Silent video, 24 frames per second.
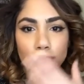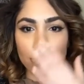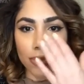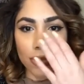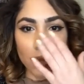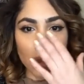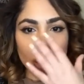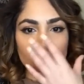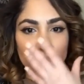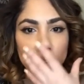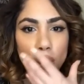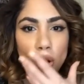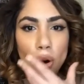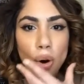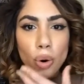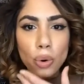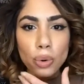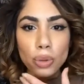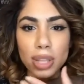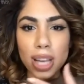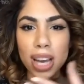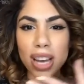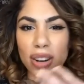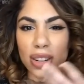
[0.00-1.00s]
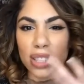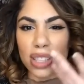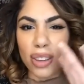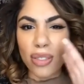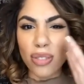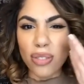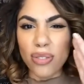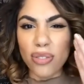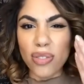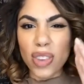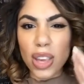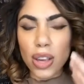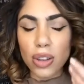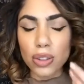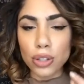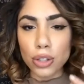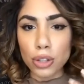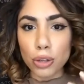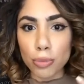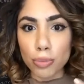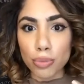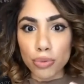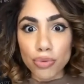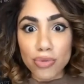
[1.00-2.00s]
the nose, how does it feel to
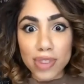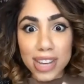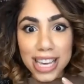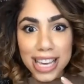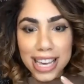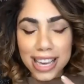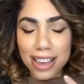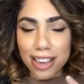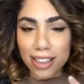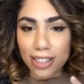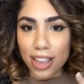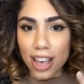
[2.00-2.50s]
breathe?